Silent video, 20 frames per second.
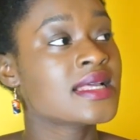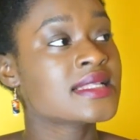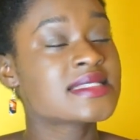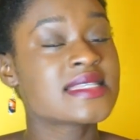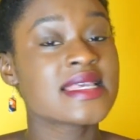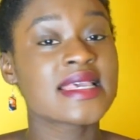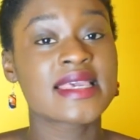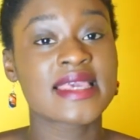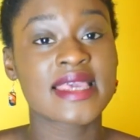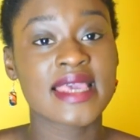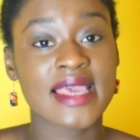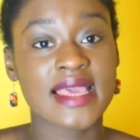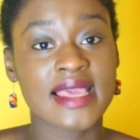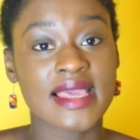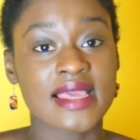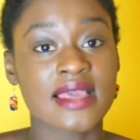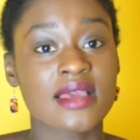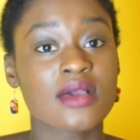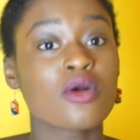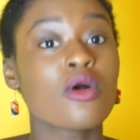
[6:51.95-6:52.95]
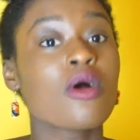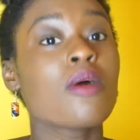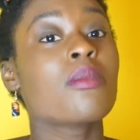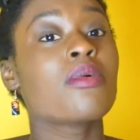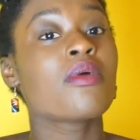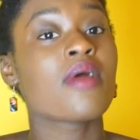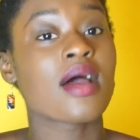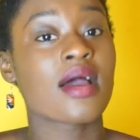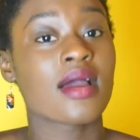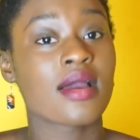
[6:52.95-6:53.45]
Take care.
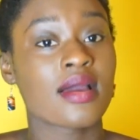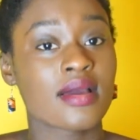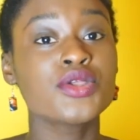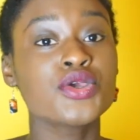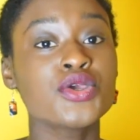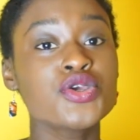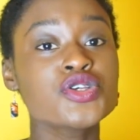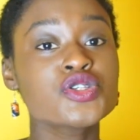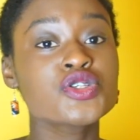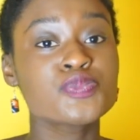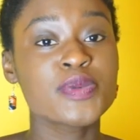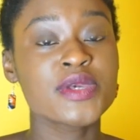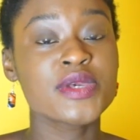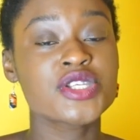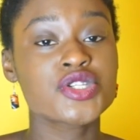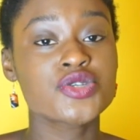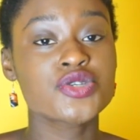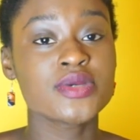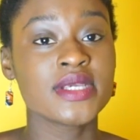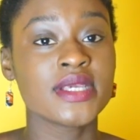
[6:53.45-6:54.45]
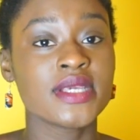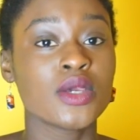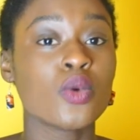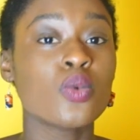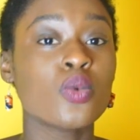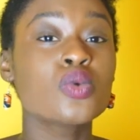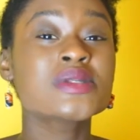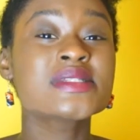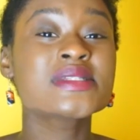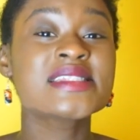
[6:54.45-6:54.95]
Cobra. Do you speak Twi?
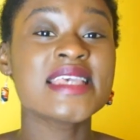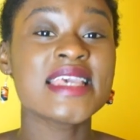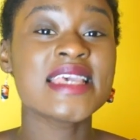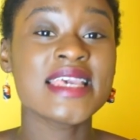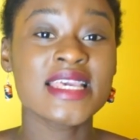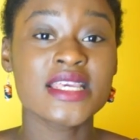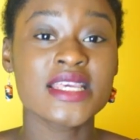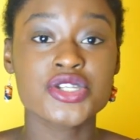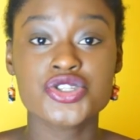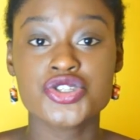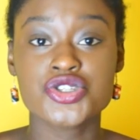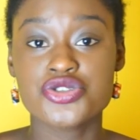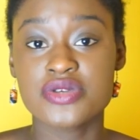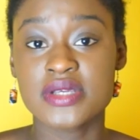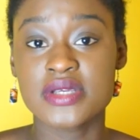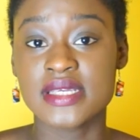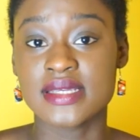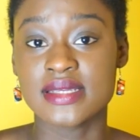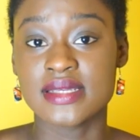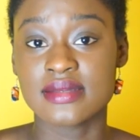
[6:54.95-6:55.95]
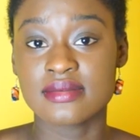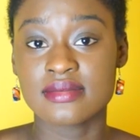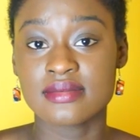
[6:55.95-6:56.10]
Wote Twi?